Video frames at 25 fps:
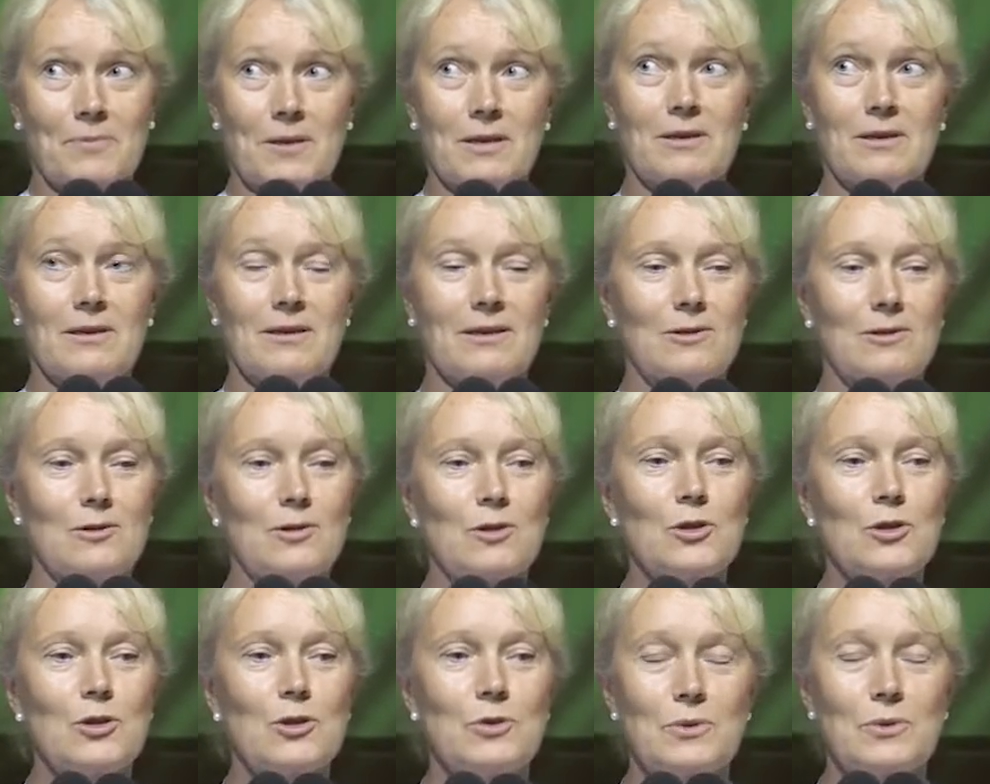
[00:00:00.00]

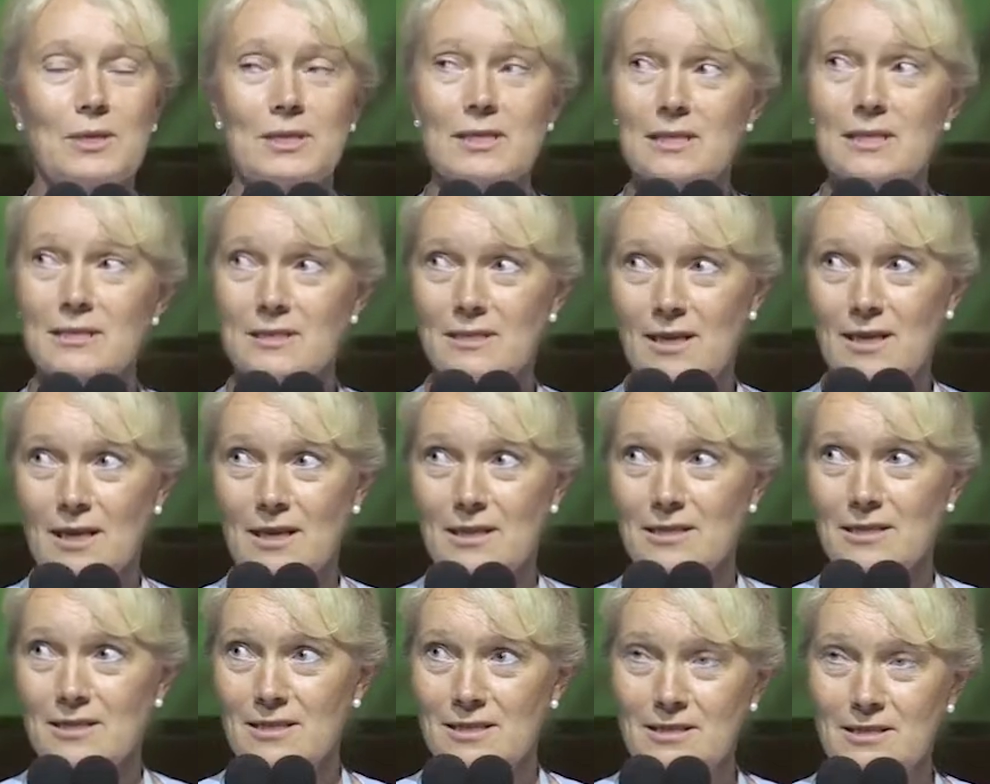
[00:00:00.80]
although in this
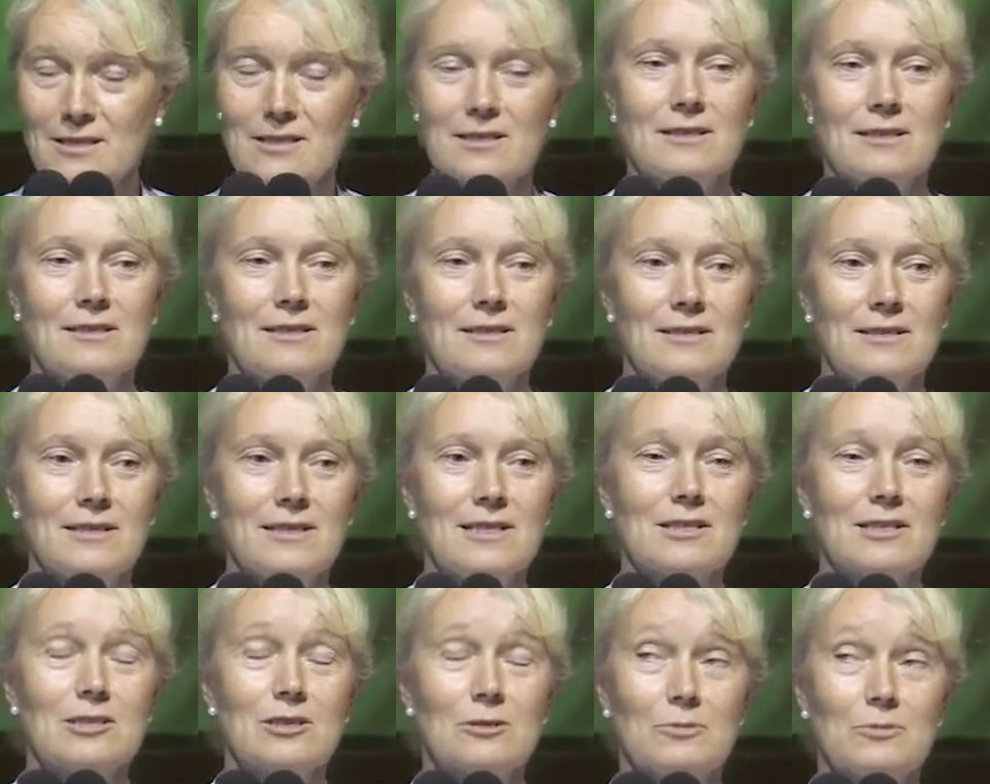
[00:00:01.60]
case
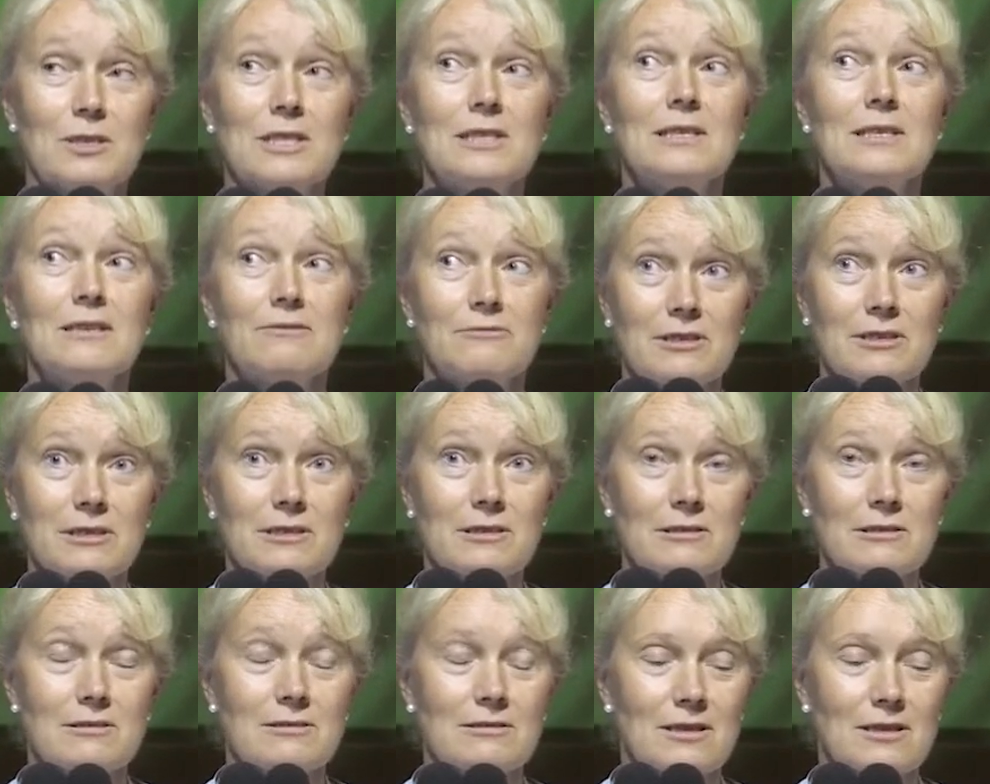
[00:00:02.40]
it's a bit
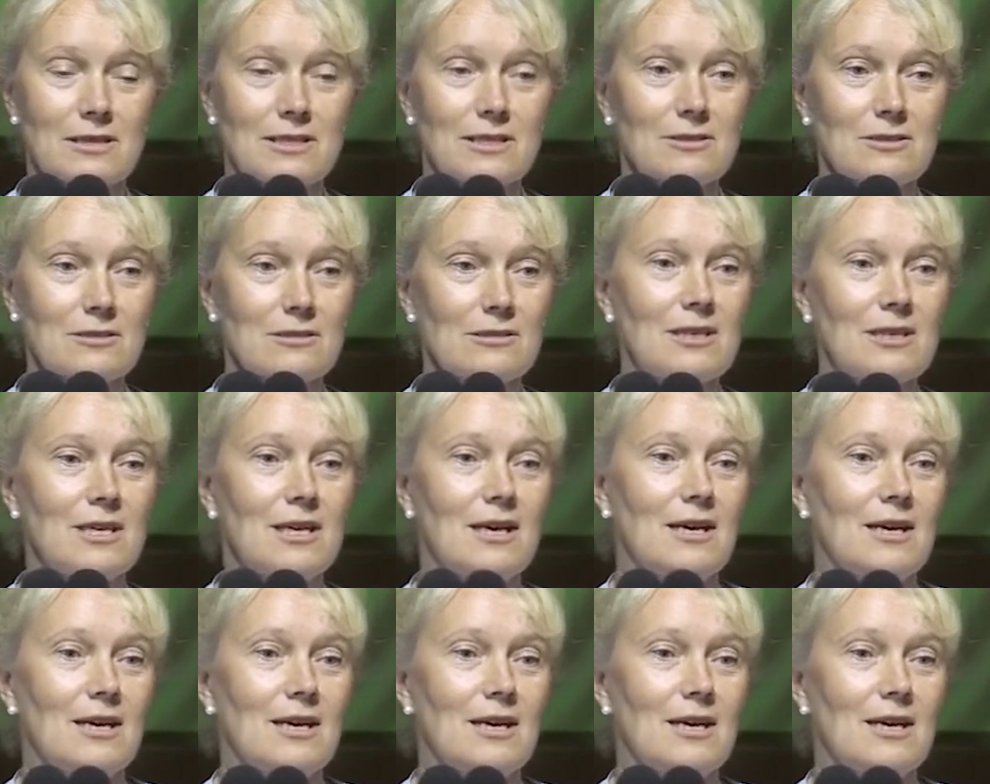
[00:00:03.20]
difficult title.